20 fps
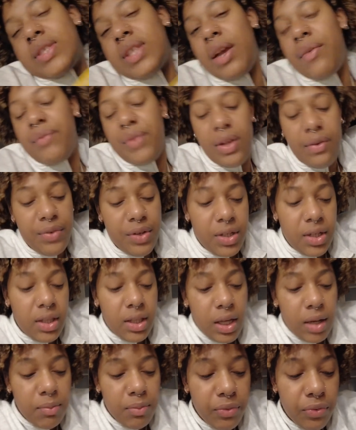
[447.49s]
I've never done
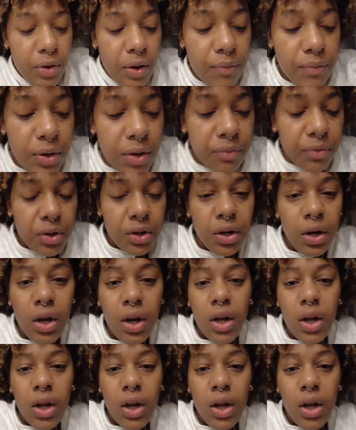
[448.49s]
that before. I've never